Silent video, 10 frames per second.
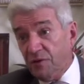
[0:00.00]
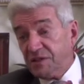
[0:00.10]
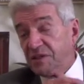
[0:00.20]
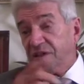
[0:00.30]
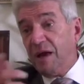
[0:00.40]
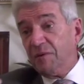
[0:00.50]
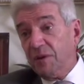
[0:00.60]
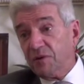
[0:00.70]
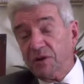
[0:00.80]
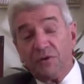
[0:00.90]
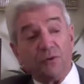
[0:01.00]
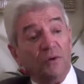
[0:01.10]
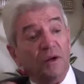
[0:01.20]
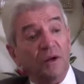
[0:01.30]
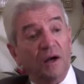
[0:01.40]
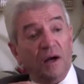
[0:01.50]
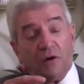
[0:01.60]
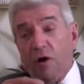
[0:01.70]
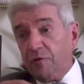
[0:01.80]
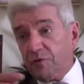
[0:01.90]
And he said, Tommy, I'm going to do a
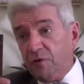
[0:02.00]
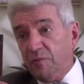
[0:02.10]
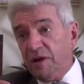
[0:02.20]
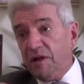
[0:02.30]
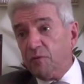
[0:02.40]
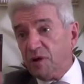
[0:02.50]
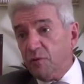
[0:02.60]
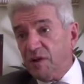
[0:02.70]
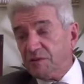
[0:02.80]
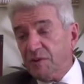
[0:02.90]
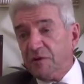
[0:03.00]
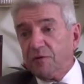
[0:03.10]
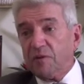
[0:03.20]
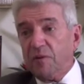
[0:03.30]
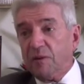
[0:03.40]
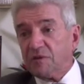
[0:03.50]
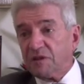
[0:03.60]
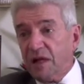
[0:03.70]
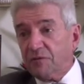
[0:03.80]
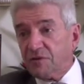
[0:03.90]
golf tournament and we're going to raise money for the Barbara
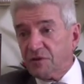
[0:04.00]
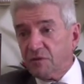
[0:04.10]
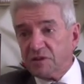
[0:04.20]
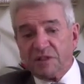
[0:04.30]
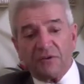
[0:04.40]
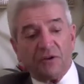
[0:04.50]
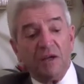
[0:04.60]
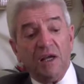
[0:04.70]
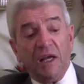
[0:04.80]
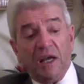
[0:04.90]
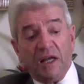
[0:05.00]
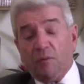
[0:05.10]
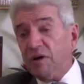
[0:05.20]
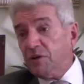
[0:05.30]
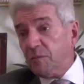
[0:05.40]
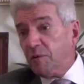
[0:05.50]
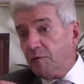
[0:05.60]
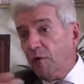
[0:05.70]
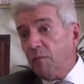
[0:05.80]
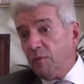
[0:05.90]
Sinatra Children's Center and I want you to
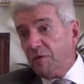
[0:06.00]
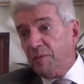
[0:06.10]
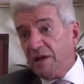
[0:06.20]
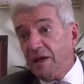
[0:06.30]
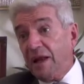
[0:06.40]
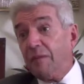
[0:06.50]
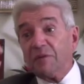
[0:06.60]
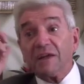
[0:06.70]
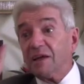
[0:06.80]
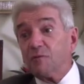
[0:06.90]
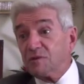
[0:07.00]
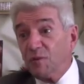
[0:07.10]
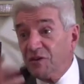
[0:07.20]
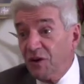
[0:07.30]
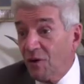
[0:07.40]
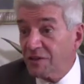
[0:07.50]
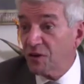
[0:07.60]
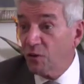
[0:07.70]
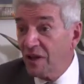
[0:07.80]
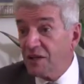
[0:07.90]
perform with me. And I'm thinking it was one year. I
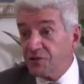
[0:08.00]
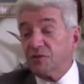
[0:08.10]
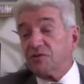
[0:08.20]
said, oh, yeah, sure.